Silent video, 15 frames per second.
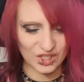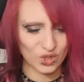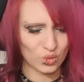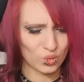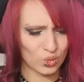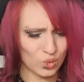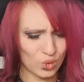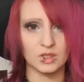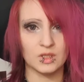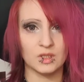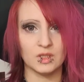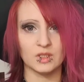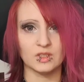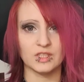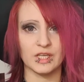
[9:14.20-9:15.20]
Ooh,
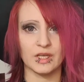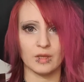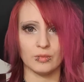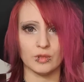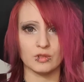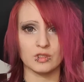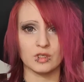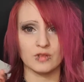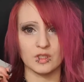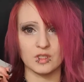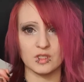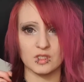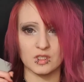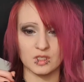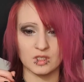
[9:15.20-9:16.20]
here, take a music
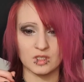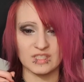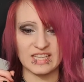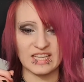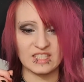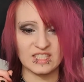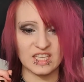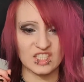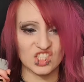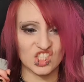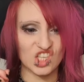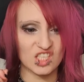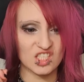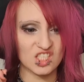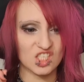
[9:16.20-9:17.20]
video
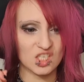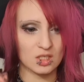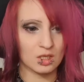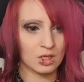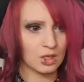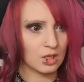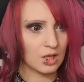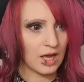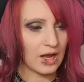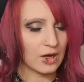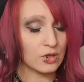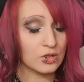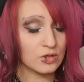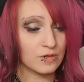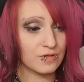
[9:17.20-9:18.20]
suggestion.
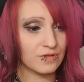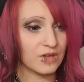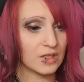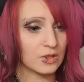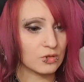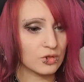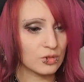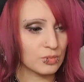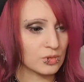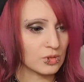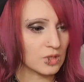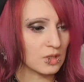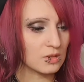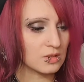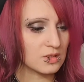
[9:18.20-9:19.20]
How the fuck do you
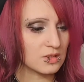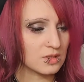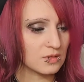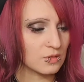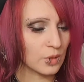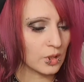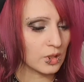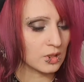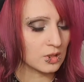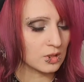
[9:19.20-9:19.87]
pronounce this word?